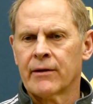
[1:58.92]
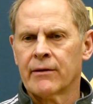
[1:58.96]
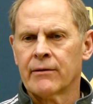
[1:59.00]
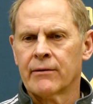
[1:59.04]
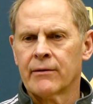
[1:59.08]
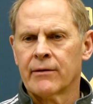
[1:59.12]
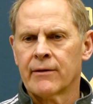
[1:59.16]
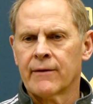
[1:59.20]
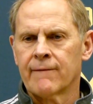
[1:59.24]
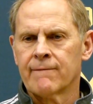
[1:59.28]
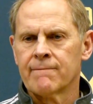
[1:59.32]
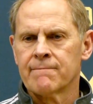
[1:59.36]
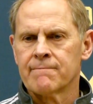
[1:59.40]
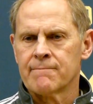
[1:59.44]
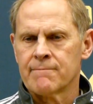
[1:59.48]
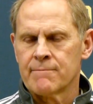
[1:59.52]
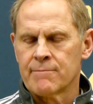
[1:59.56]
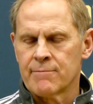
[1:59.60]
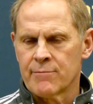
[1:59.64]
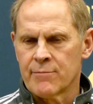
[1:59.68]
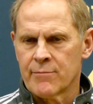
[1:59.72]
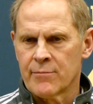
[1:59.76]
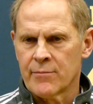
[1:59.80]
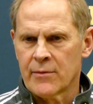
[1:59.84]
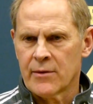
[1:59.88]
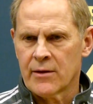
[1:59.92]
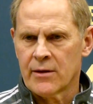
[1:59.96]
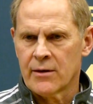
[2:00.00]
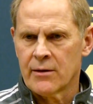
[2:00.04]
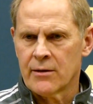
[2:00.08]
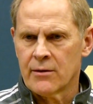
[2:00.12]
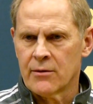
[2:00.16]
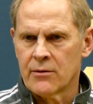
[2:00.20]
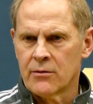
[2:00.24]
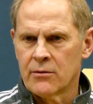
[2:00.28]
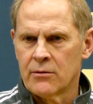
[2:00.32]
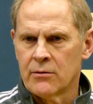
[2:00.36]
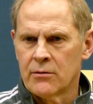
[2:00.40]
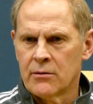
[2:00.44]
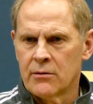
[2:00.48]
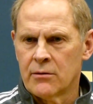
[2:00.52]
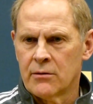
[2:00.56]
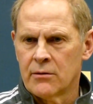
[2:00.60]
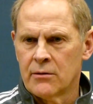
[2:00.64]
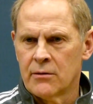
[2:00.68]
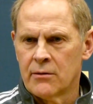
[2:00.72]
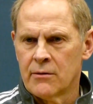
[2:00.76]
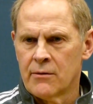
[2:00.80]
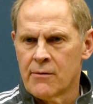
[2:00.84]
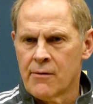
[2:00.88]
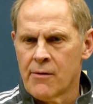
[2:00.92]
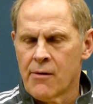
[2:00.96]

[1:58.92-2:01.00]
How did Karras feel physically after the game?